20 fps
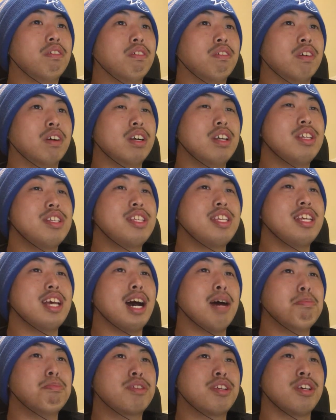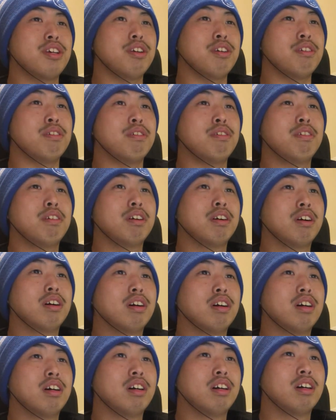Where is he up to?
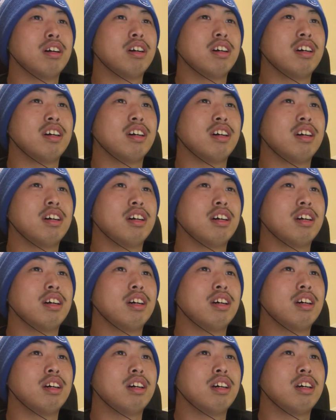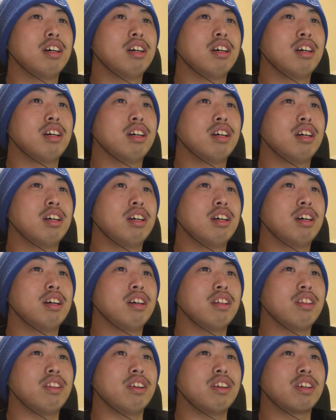Well,
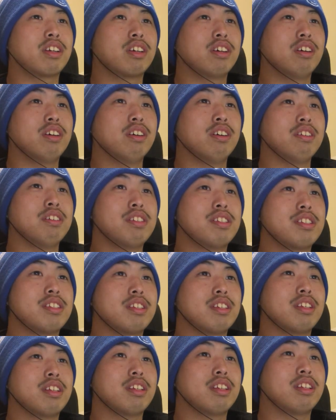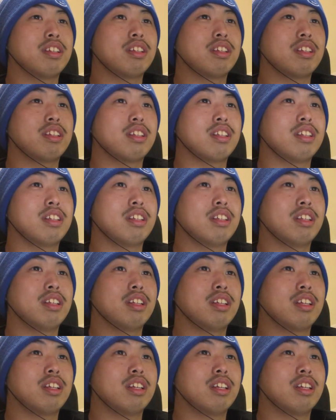there it goes. I have a feeling we're not going to see him